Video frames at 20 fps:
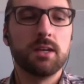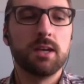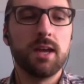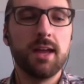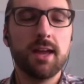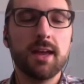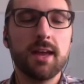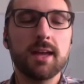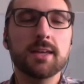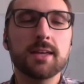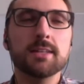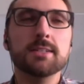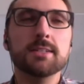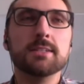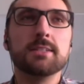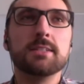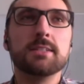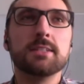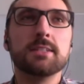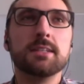
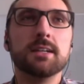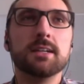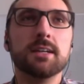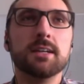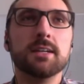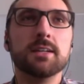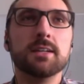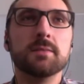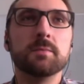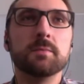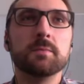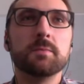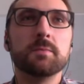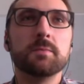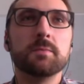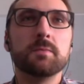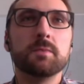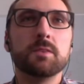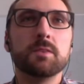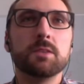And
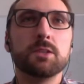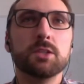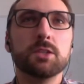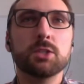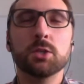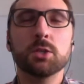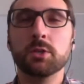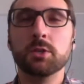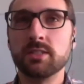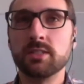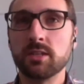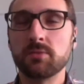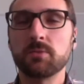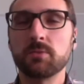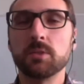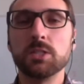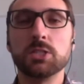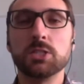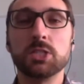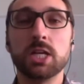
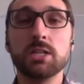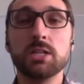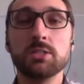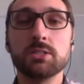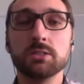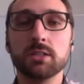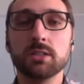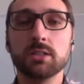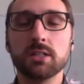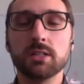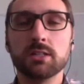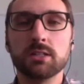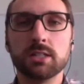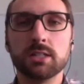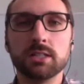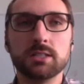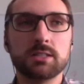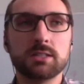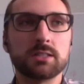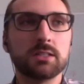that definitely
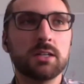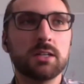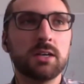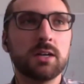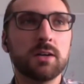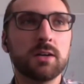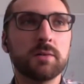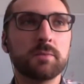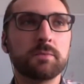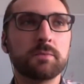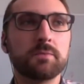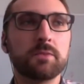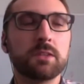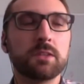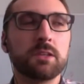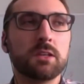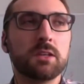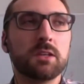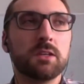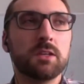changed a lot of things.
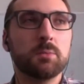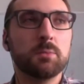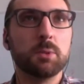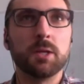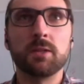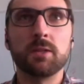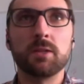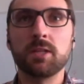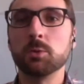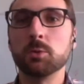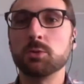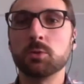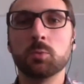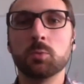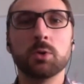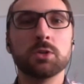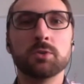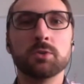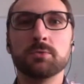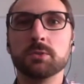But I
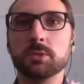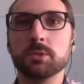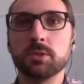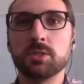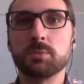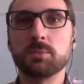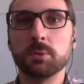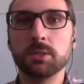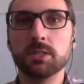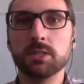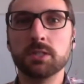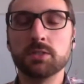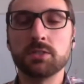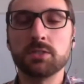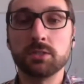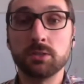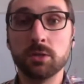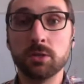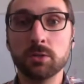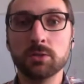think it was a wonderful
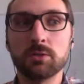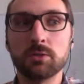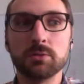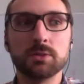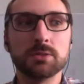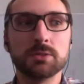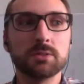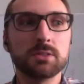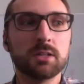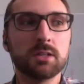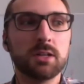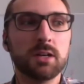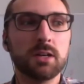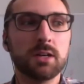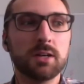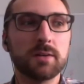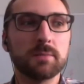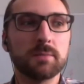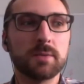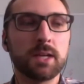experience to go
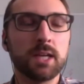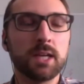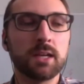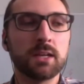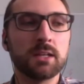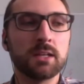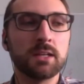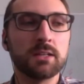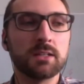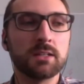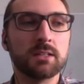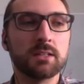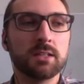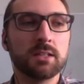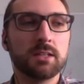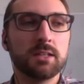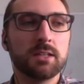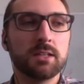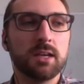through, and